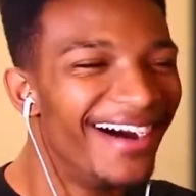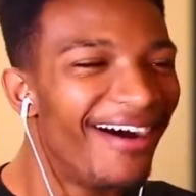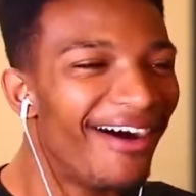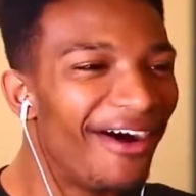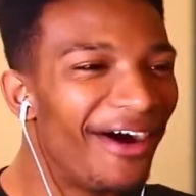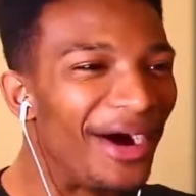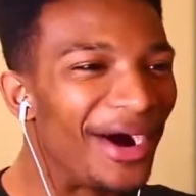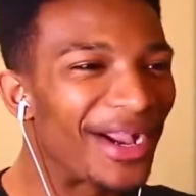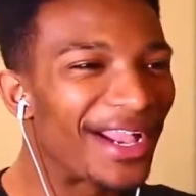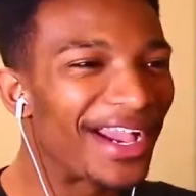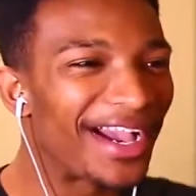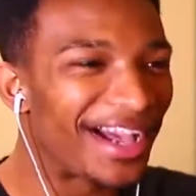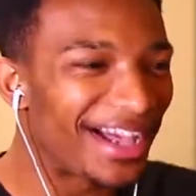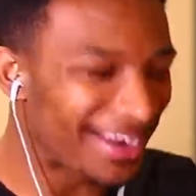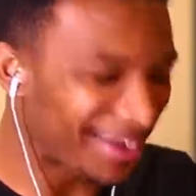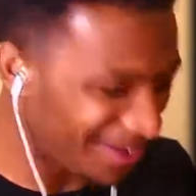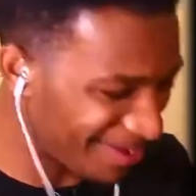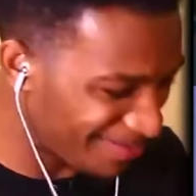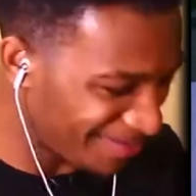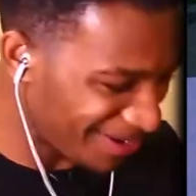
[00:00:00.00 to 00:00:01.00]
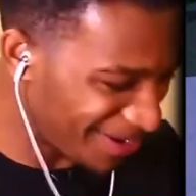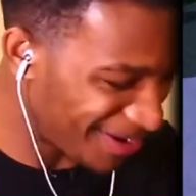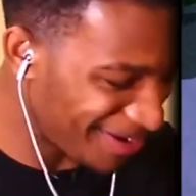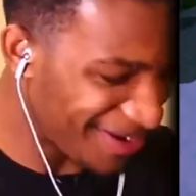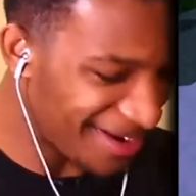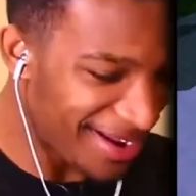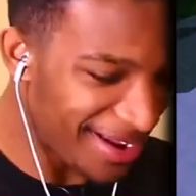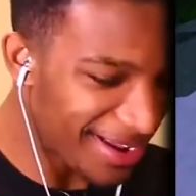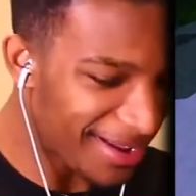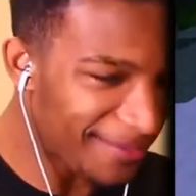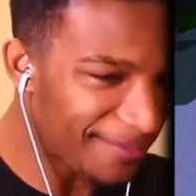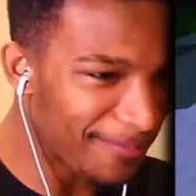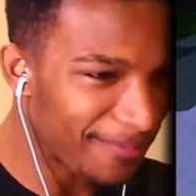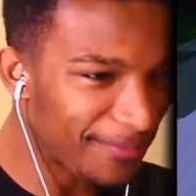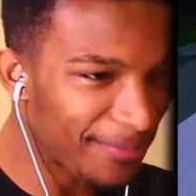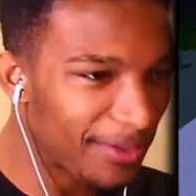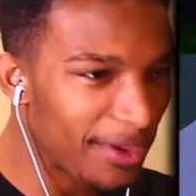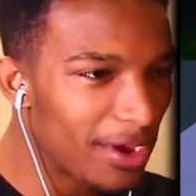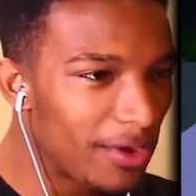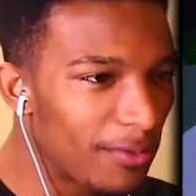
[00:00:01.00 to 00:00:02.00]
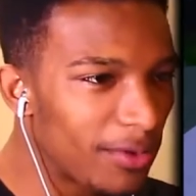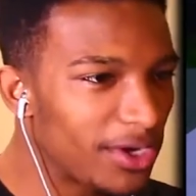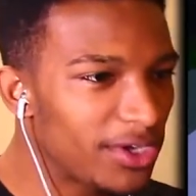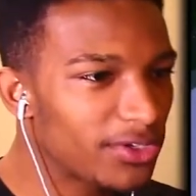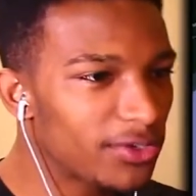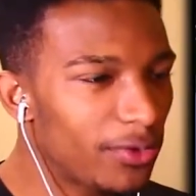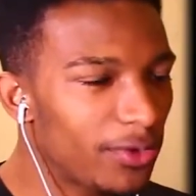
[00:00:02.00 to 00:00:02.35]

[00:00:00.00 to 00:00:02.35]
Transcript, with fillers: oh God. But all right, we're just